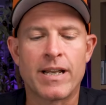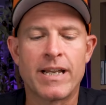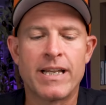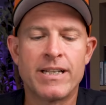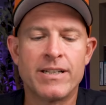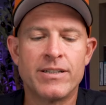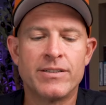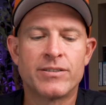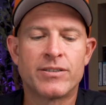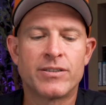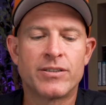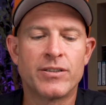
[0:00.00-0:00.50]

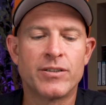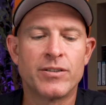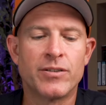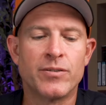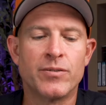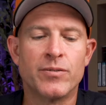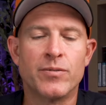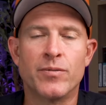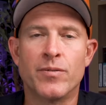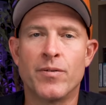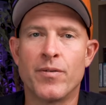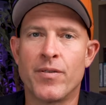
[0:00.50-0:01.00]

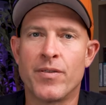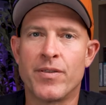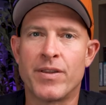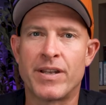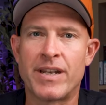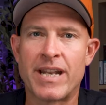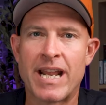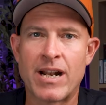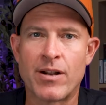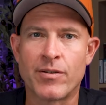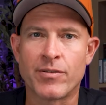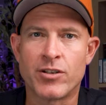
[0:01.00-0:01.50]
into the
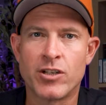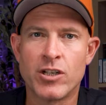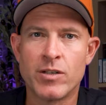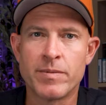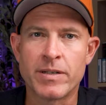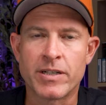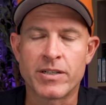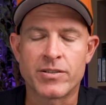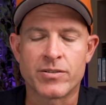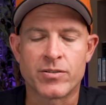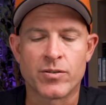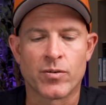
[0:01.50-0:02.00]
Nano
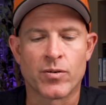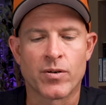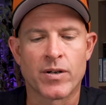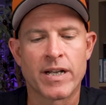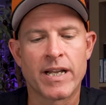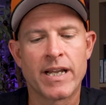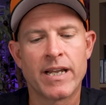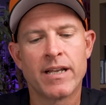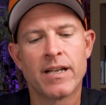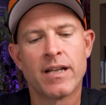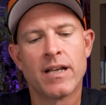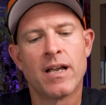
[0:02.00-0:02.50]
Cubics
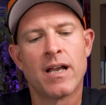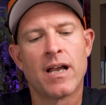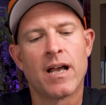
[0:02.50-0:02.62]
story,